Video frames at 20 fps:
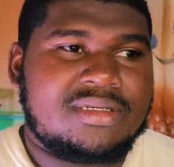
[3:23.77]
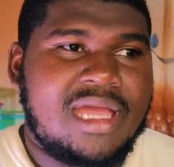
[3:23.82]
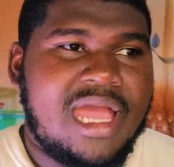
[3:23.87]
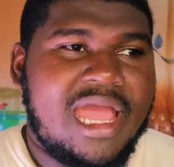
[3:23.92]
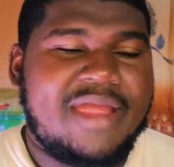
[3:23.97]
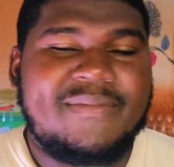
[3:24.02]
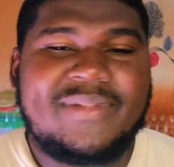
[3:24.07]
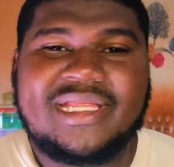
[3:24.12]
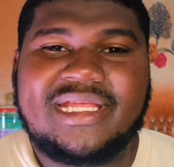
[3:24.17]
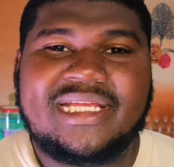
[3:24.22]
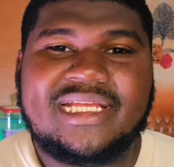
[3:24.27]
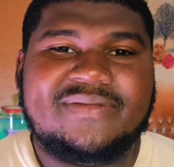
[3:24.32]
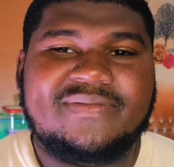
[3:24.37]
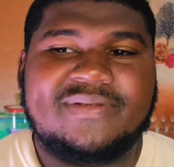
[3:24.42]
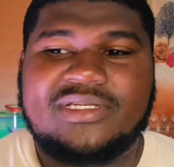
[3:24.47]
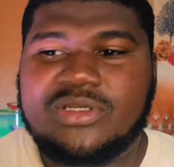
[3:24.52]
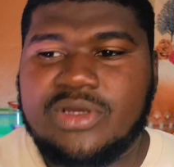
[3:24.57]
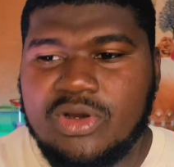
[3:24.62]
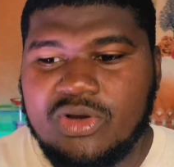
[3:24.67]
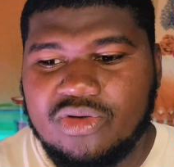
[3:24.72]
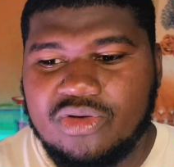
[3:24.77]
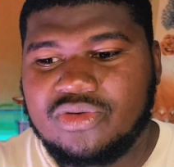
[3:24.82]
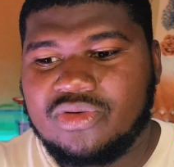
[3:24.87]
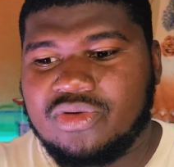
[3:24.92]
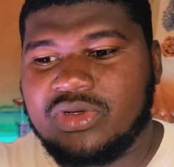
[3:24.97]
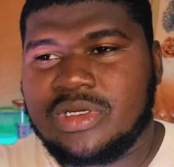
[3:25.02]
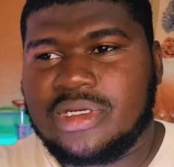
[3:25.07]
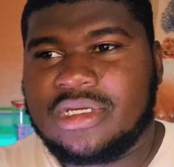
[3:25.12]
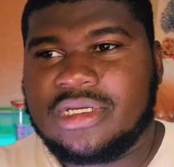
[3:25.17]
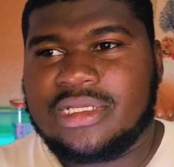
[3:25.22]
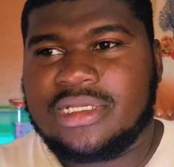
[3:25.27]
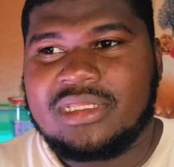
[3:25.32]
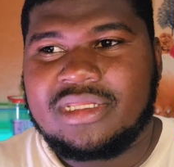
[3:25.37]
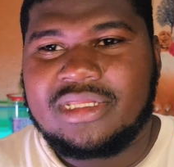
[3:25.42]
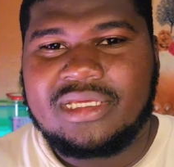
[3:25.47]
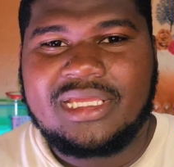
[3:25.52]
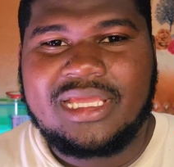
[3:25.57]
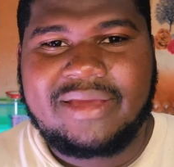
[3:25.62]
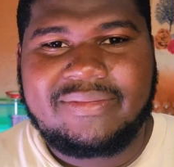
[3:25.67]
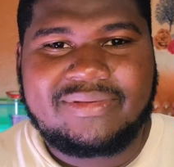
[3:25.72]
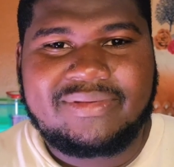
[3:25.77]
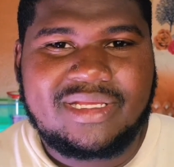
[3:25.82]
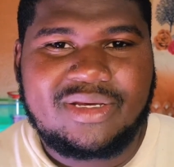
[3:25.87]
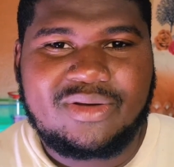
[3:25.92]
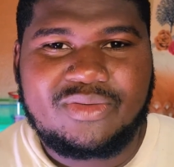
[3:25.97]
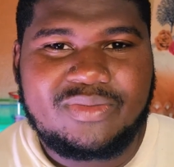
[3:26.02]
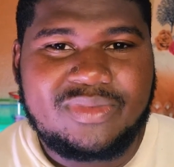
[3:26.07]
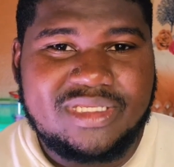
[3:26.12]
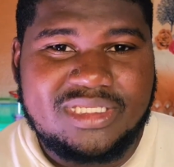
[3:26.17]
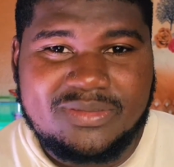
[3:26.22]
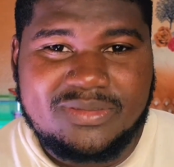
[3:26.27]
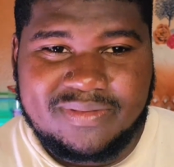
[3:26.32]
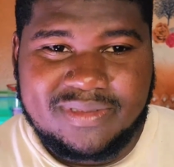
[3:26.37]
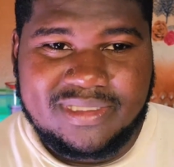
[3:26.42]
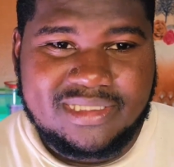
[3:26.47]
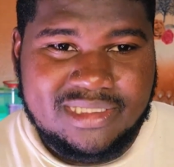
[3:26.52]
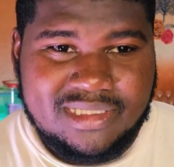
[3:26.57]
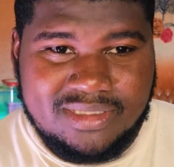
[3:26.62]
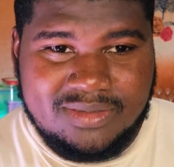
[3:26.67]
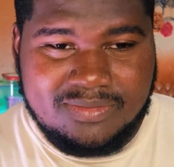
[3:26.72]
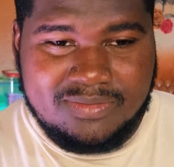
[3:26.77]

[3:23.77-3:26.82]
I better explain how the capital will be split.